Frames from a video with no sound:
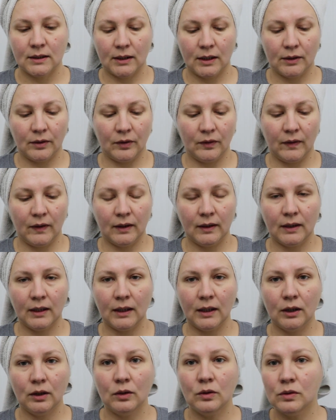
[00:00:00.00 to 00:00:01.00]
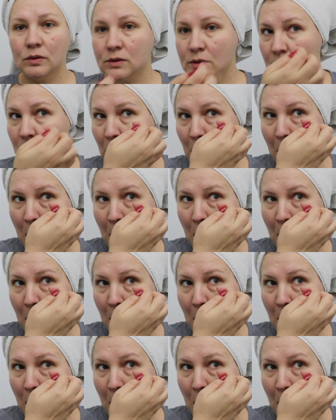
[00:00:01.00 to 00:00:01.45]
another thing that I use.